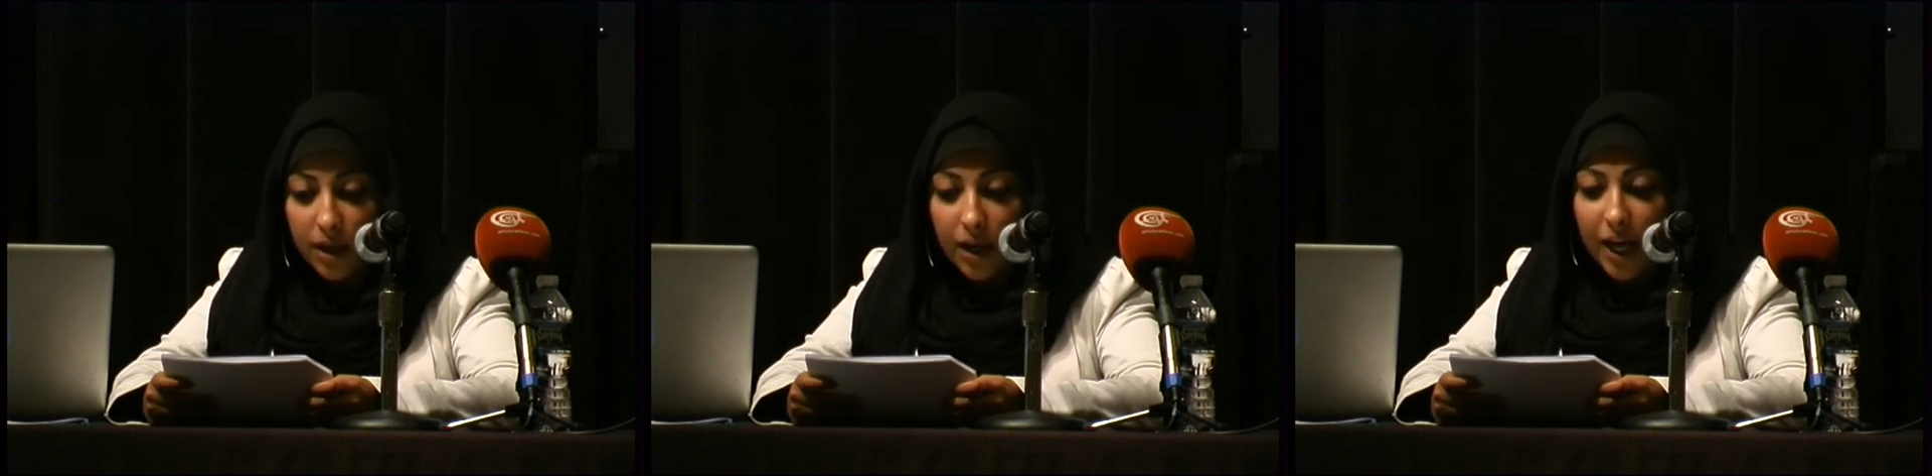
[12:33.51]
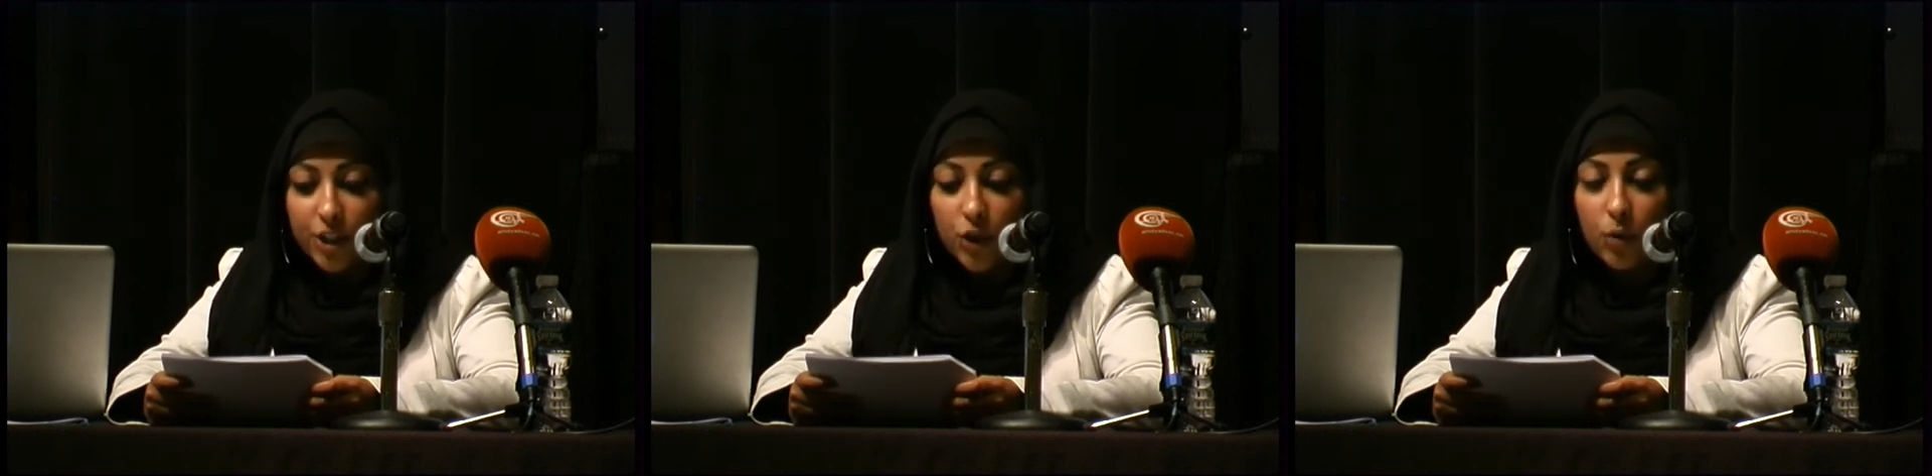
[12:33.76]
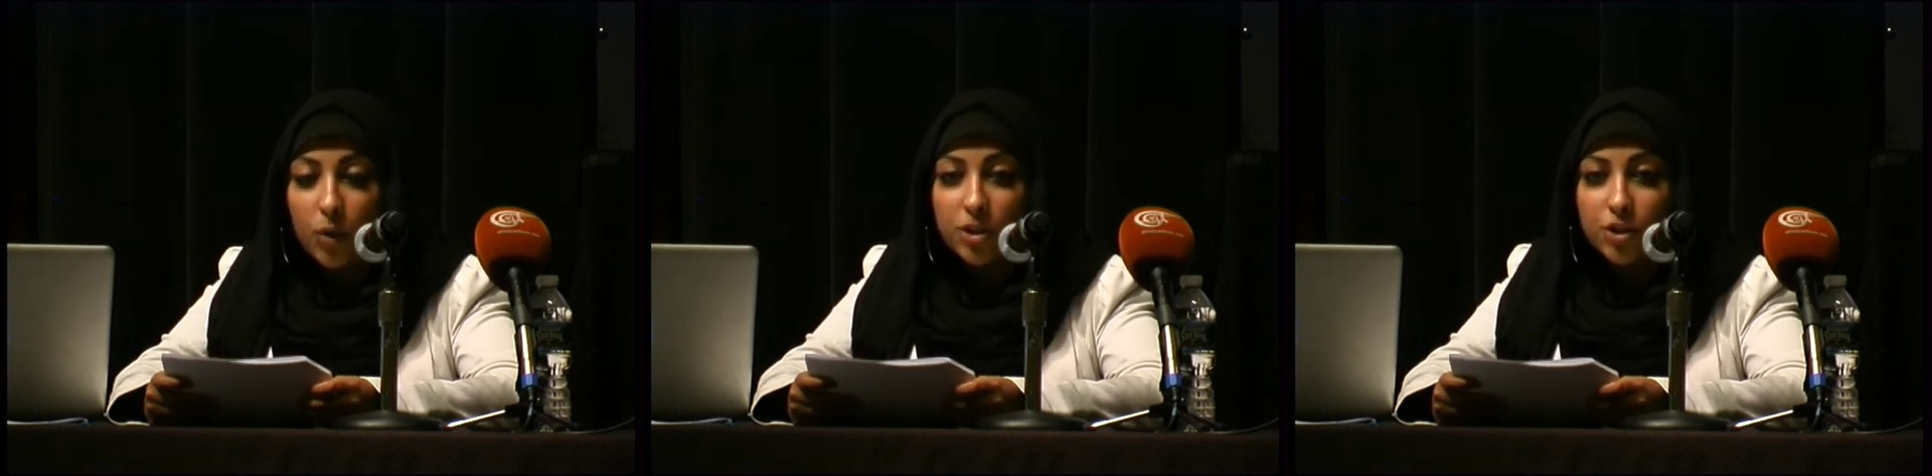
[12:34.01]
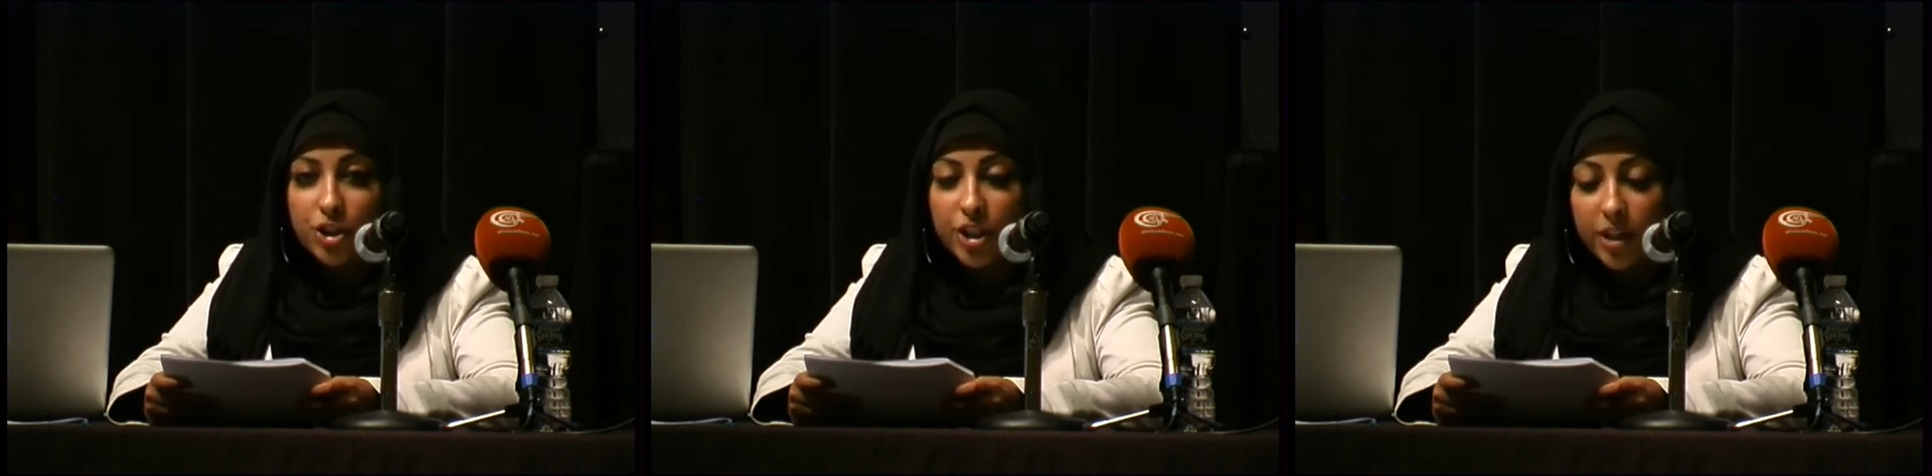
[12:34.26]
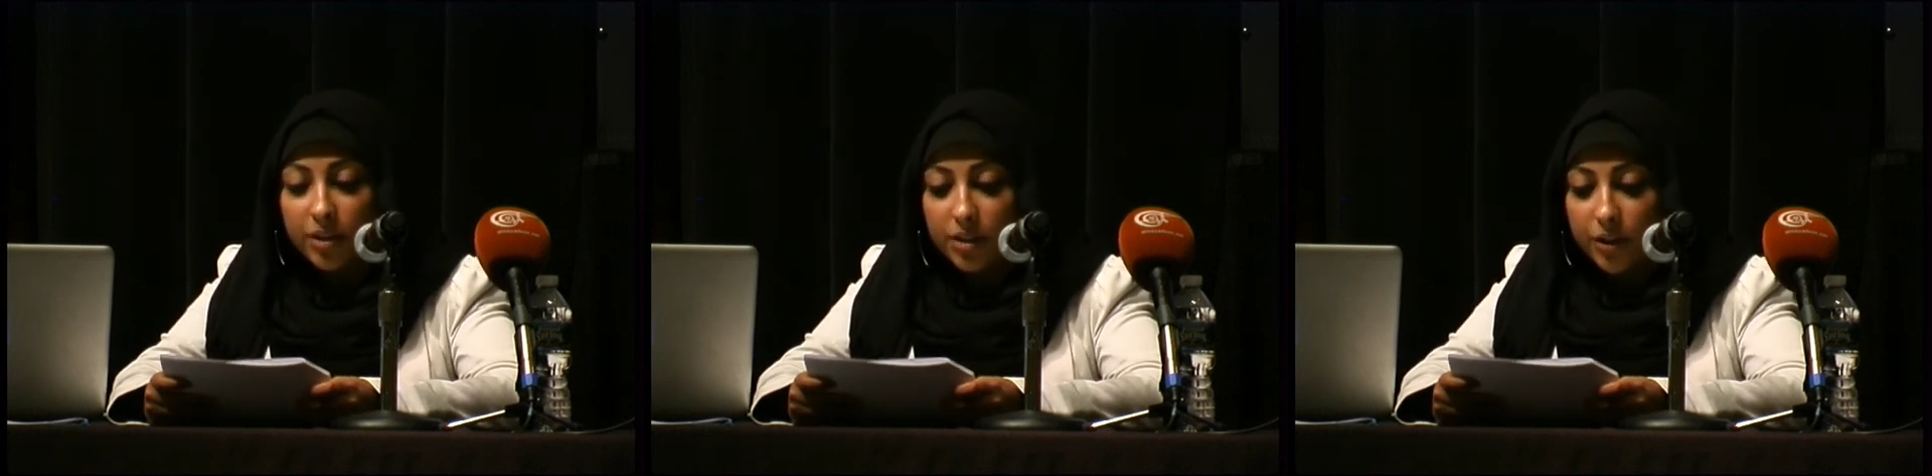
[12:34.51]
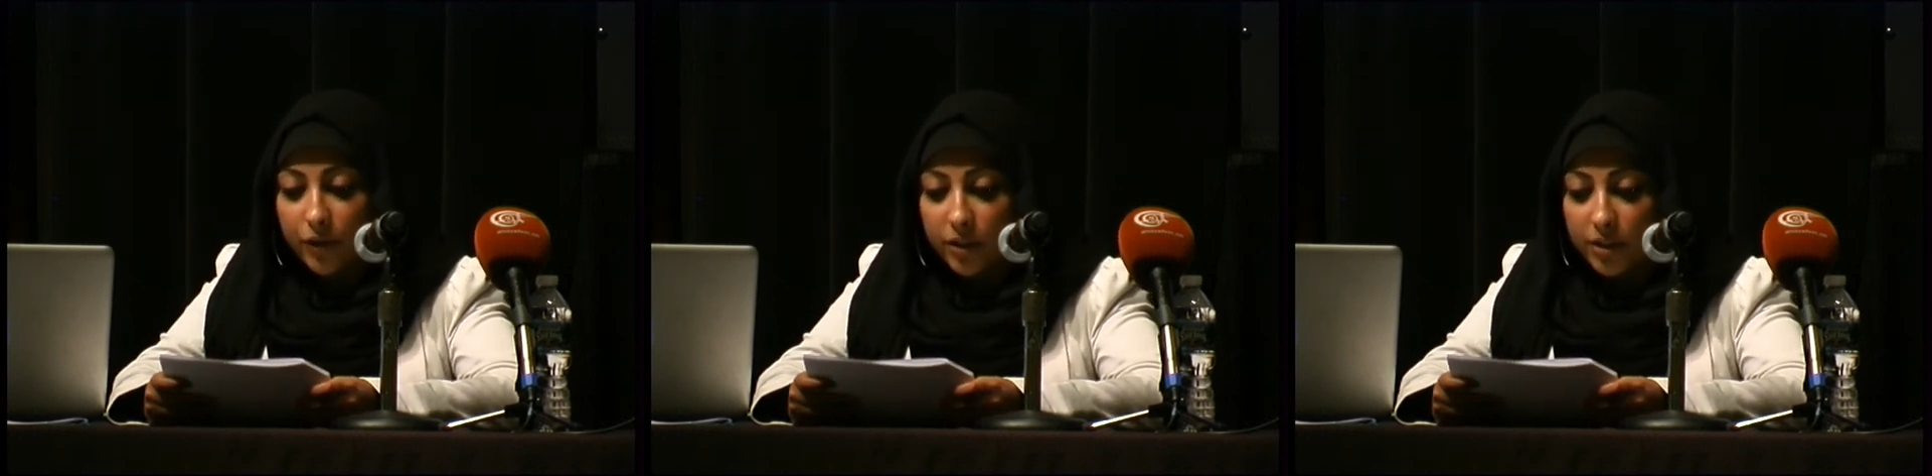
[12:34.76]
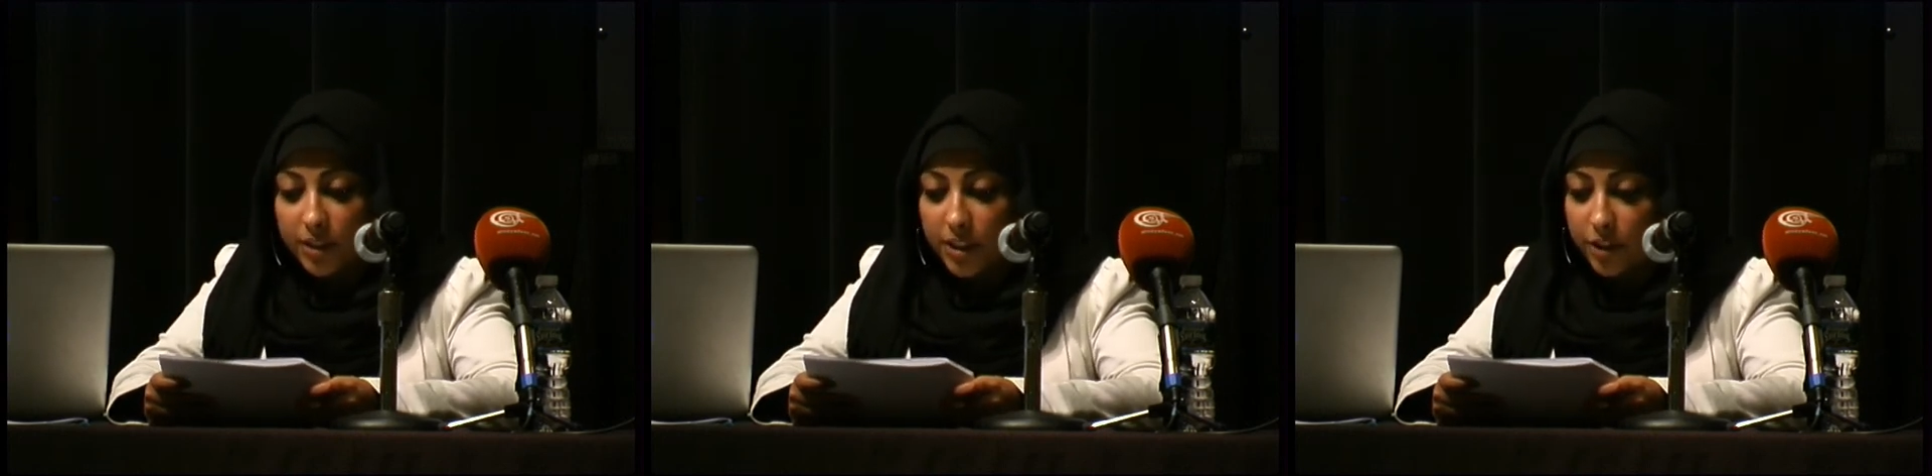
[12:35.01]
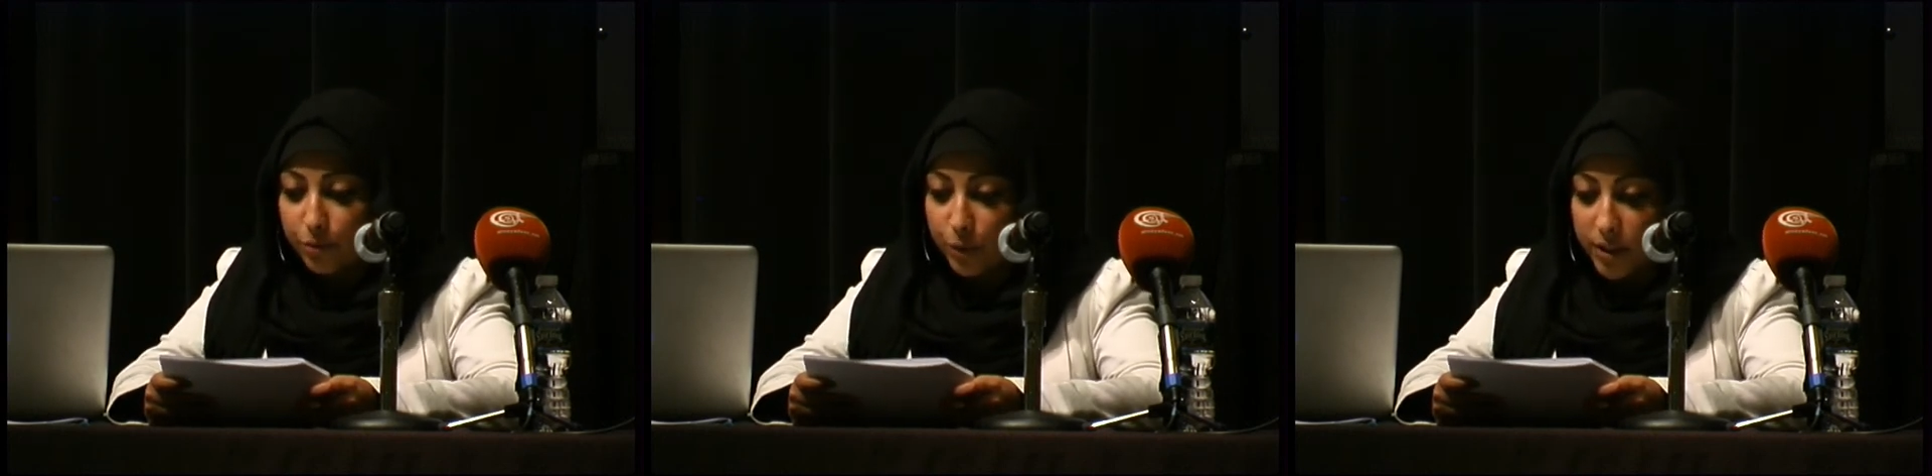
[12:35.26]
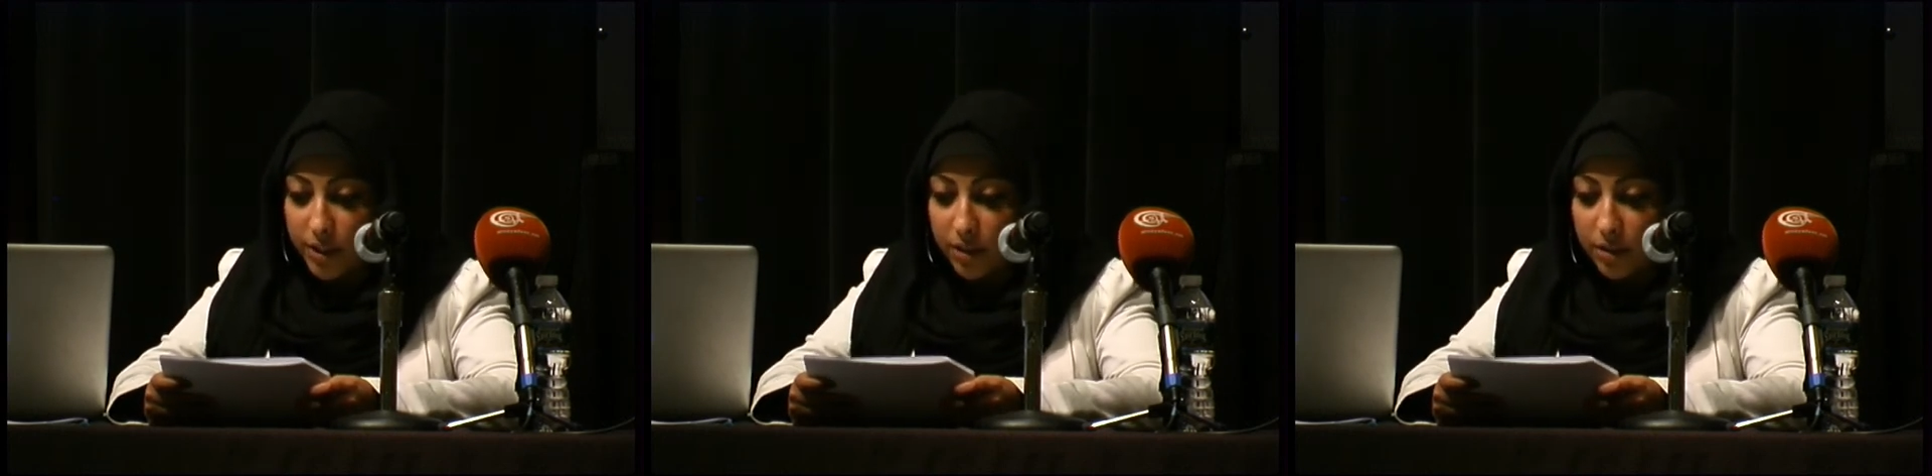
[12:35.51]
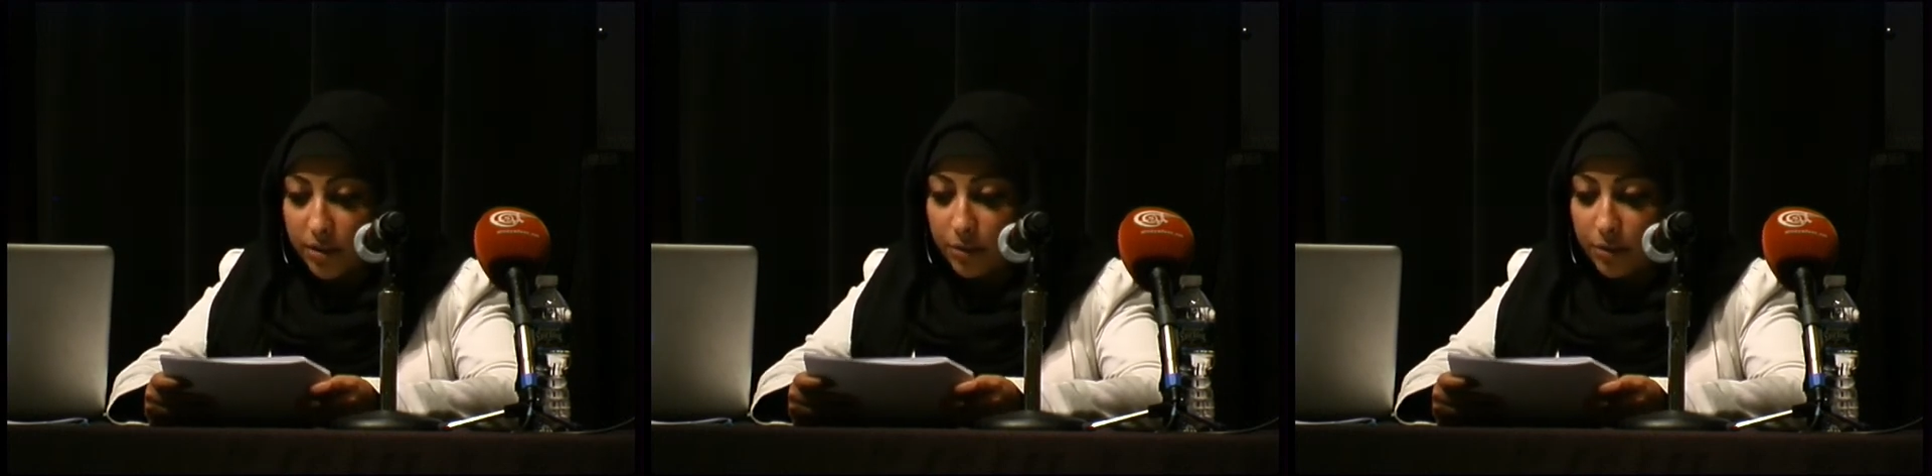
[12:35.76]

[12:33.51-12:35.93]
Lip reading: I don't want to share the difficulties of prison,